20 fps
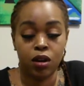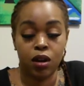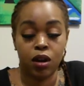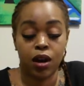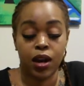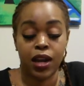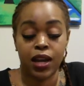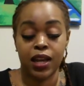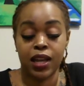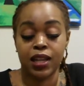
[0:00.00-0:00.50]
All
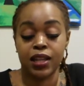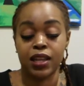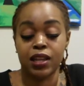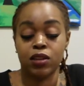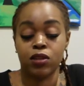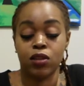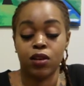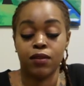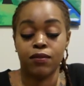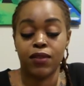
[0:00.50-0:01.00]
right, and then
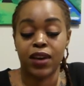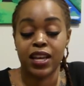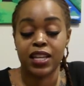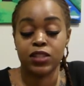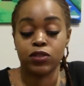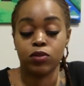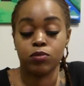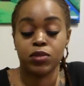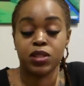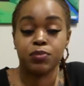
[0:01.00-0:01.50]
your advice
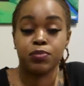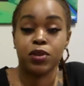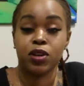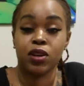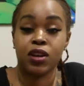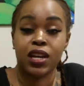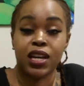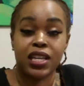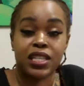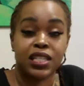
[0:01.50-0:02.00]
from
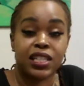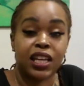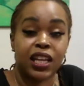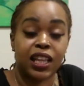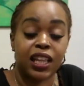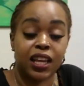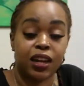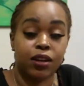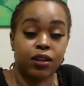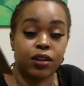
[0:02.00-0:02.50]
spirit is
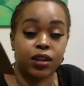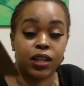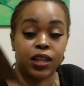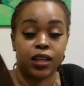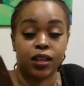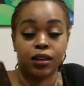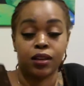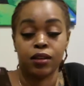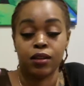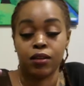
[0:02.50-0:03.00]

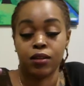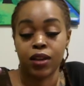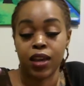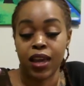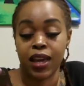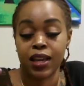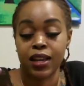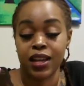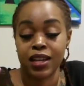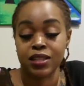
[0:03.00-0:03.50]
clarity,
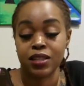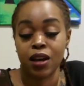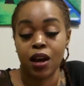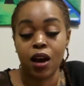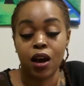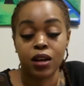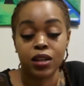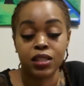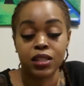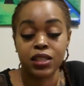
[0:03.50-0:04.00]
okay? That's
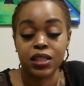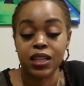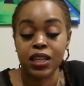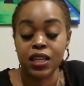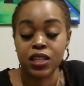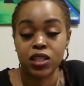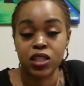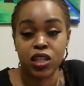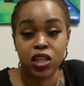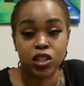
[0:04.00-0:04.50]
honesty,
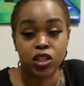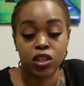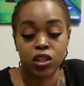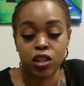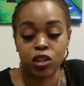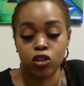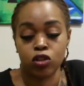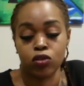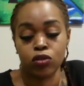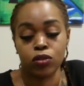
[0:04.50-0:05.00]
intention,
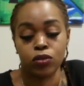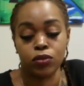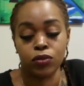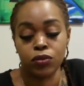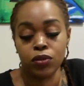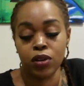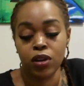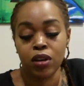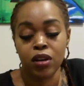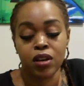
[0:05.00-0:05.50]
and truth.
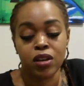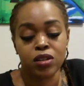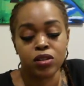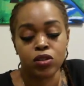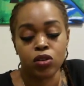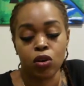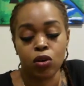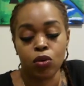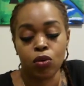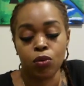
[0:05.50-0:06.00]

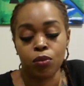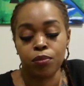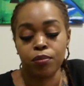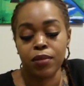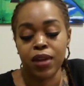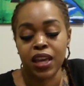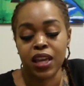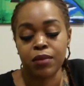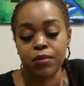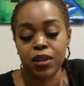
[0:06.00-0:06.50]
So
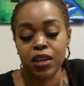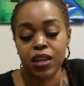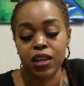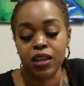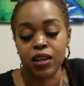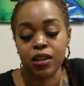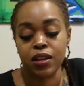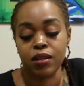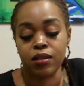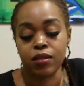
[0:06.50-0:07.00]

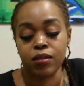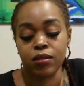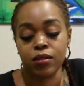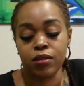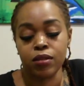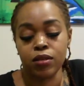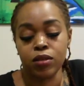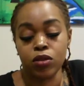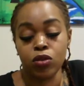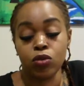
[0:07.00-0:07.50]
maybe
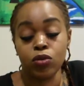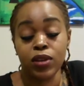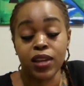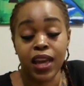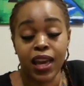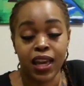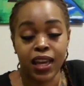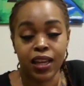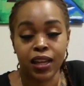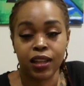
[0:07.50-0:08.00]
you
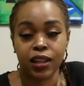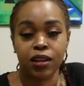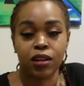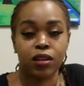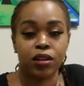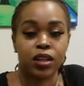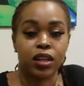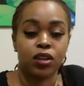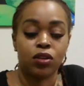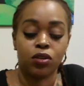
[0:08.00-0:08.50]
gain
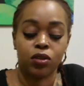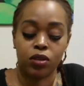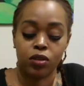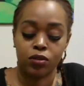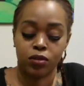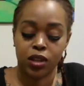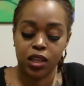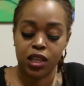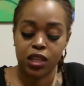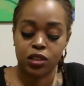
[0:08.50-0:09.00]
clarity or you
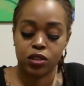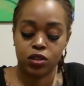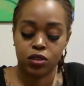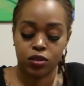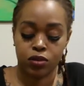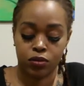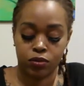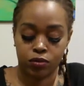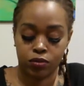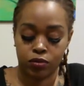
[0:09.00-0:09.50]
need
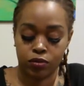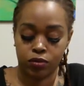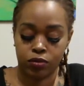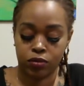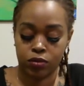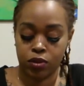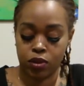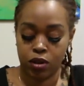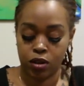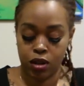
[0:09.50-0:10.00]
to,
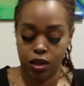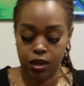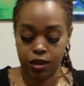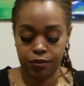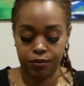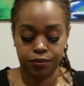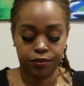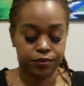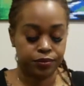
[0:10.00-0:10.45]
all right?